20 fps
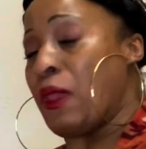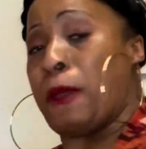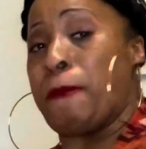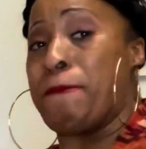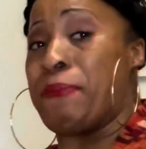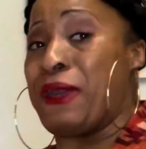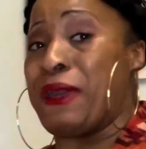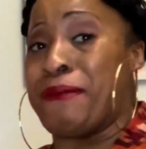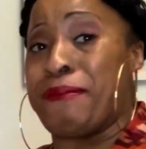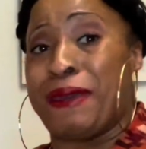
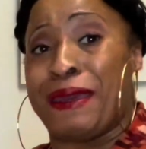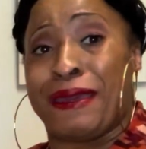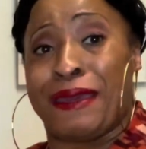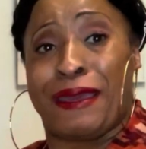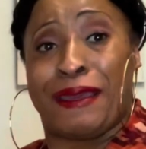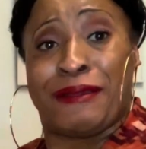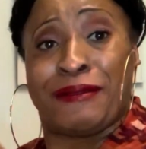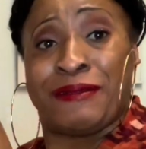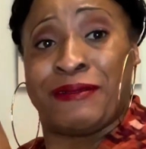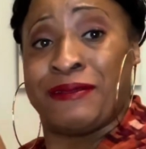baby,
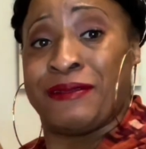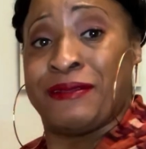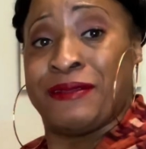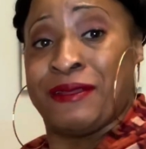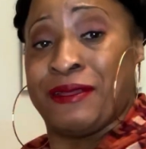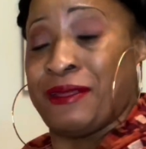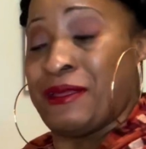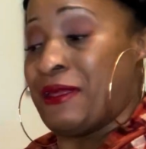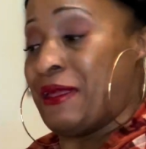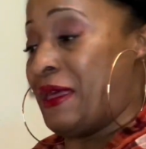
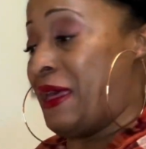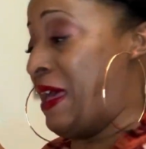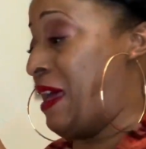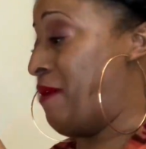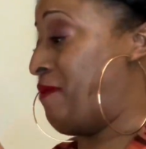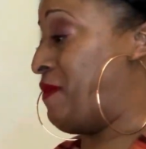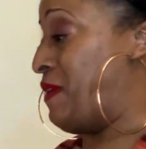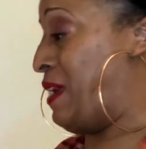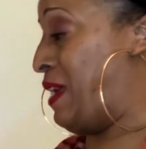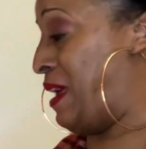
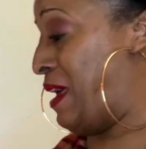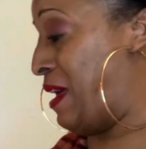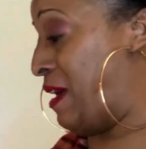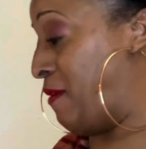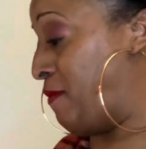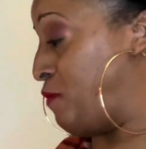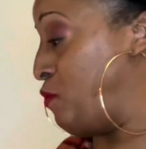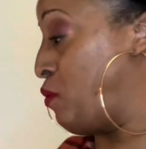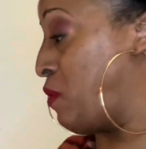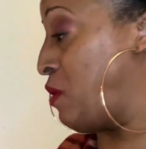half and half.
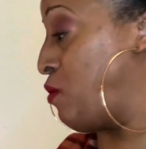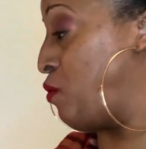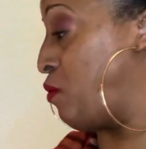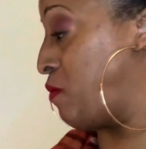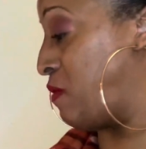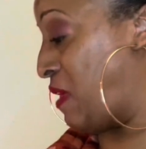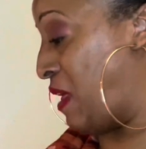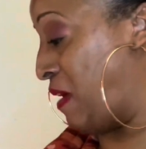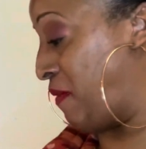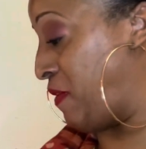You can
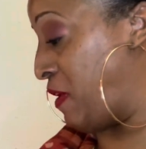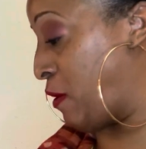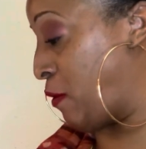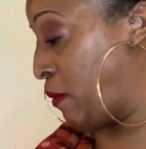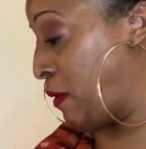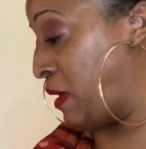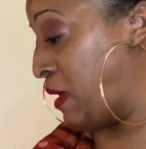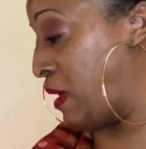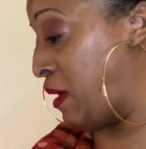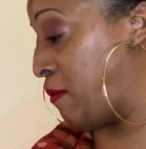use heavy
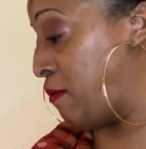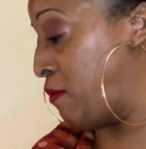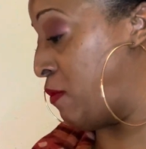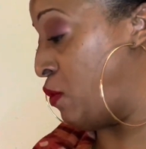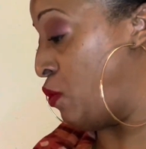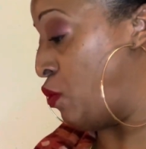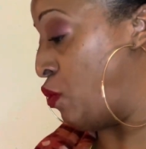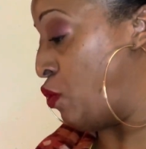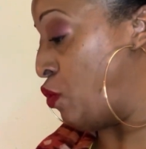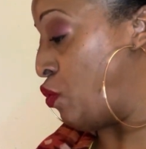cream,
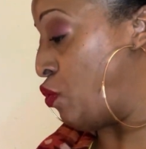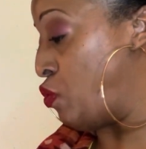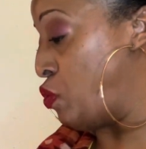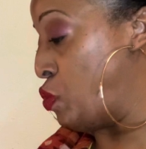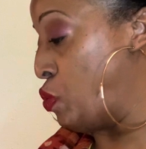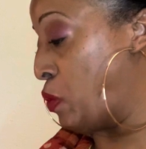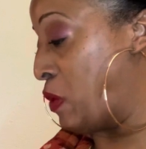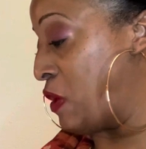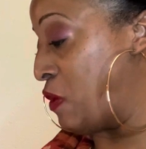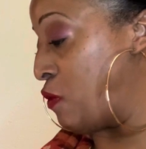
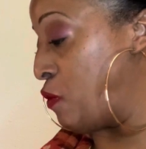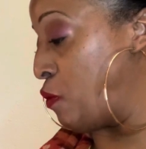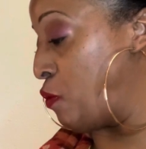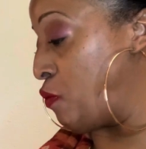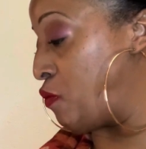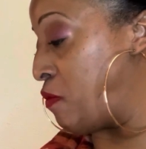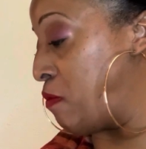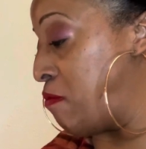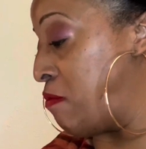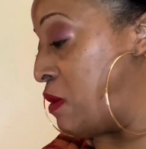you can
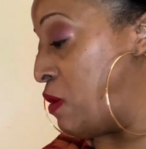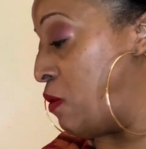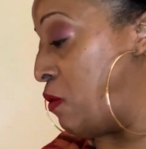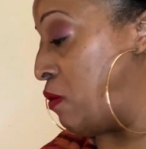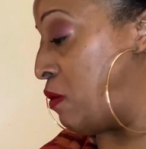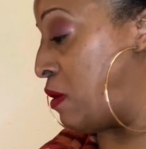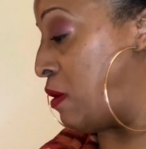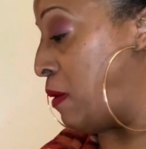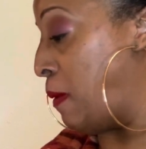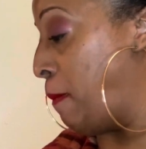use
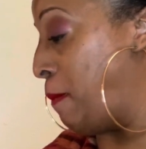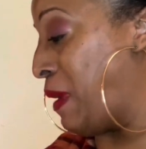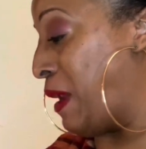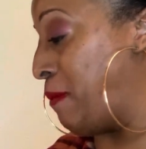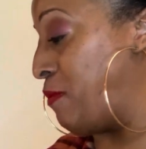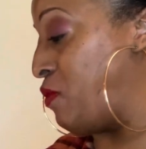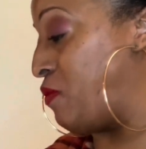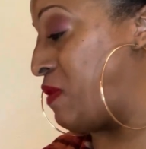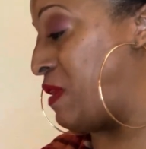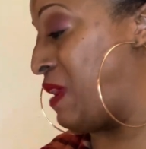milk, but
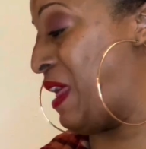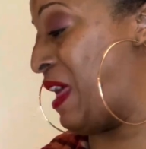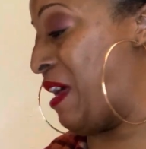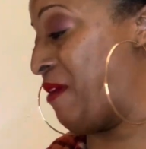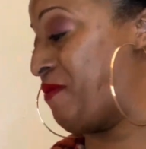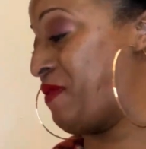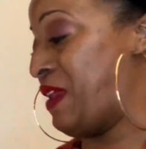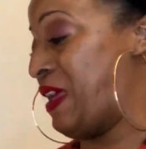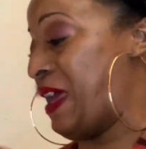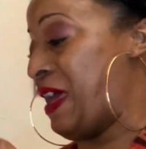I'm using half
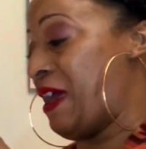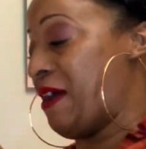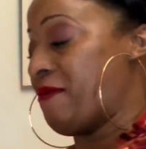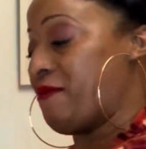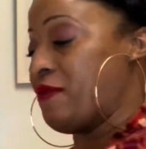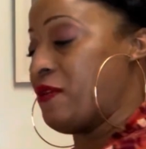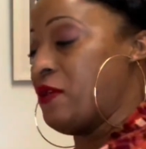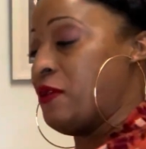and half.